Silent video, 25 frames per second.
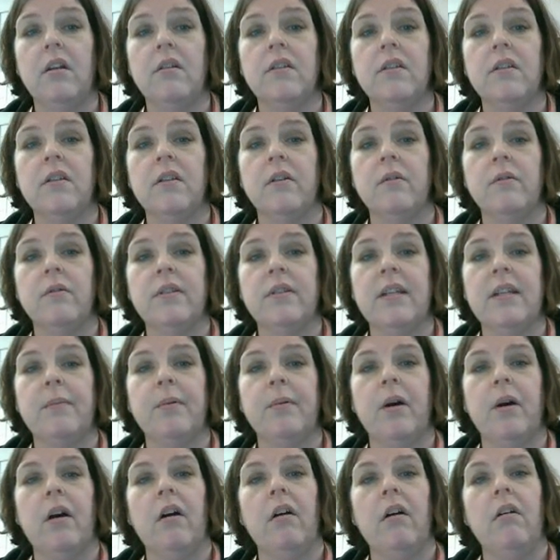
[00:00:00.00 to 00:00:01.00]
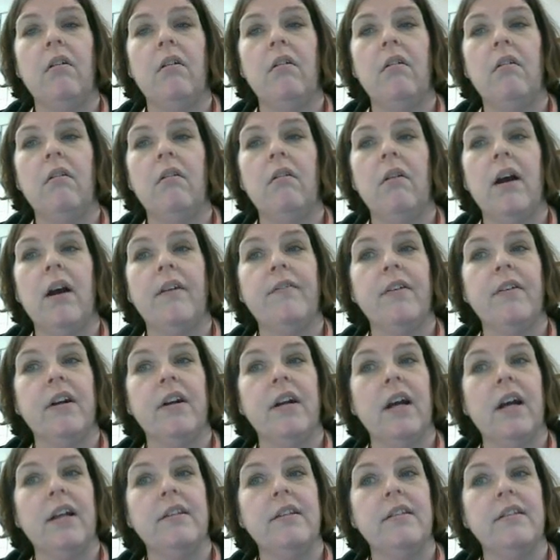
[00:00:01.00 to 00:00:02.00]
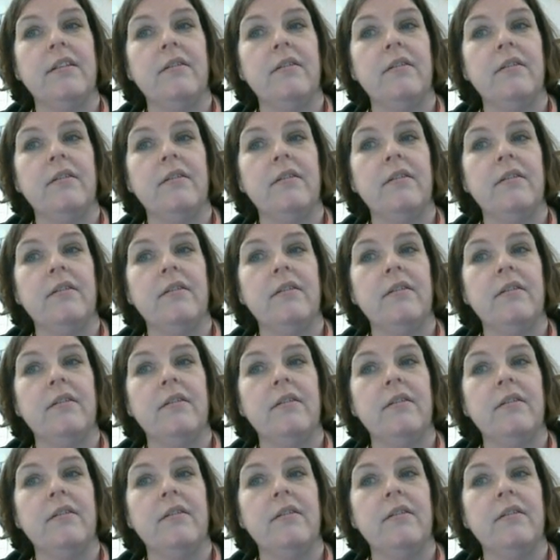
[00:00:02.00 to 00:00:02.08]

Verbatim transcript: So sample, oh, I forgot